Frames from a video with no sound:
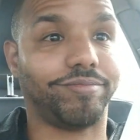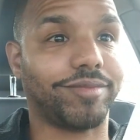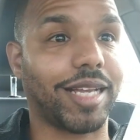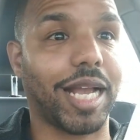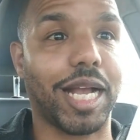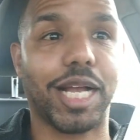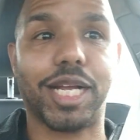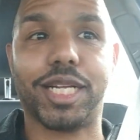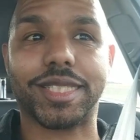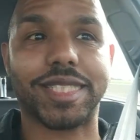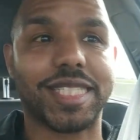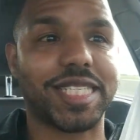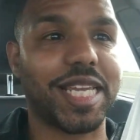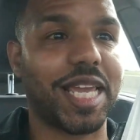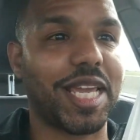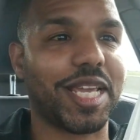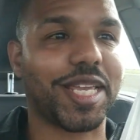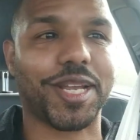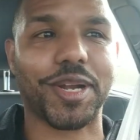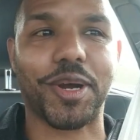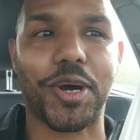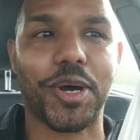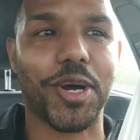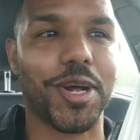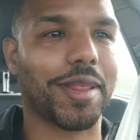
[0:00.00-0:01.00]
I'll
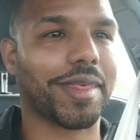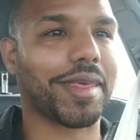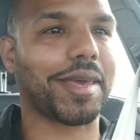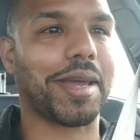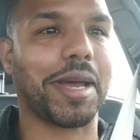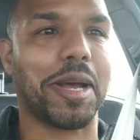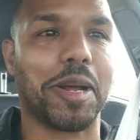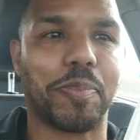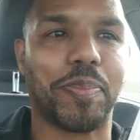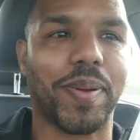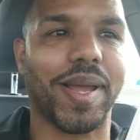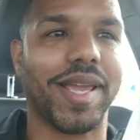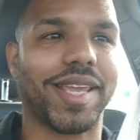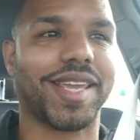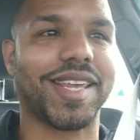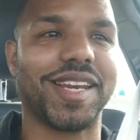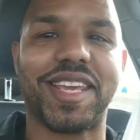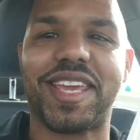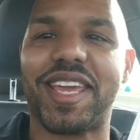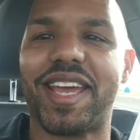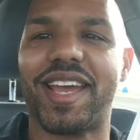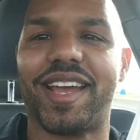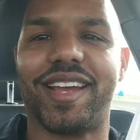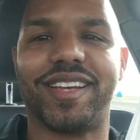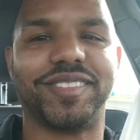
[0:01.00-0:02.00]
take all the help I can
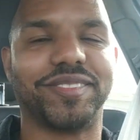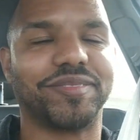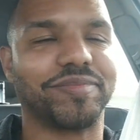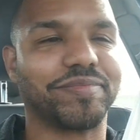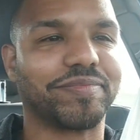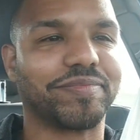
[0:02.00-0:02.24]
get.